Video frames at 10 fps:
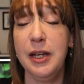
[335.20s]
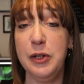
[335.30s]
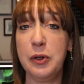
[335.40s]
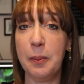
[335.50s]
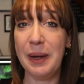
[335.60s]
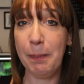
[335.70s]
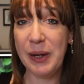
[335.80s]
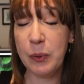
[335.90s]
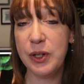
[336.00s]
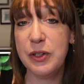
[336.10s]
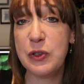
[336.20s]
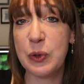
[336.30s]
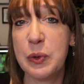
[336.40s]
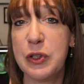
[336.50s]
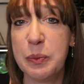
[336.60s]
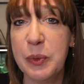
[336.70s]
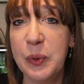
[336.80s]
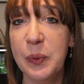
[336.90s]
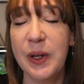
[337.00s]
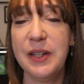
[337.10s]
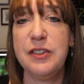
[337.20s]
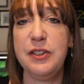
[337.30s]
you can make big ones or small ones.